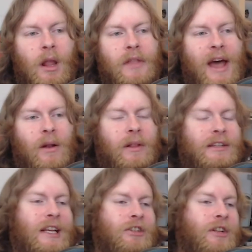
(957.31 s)
that'll
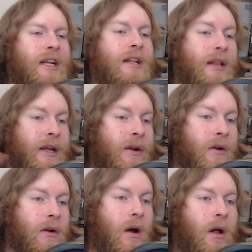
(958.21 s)
essentially
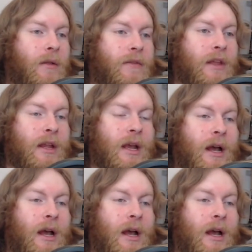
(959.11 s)
clear all of the uh,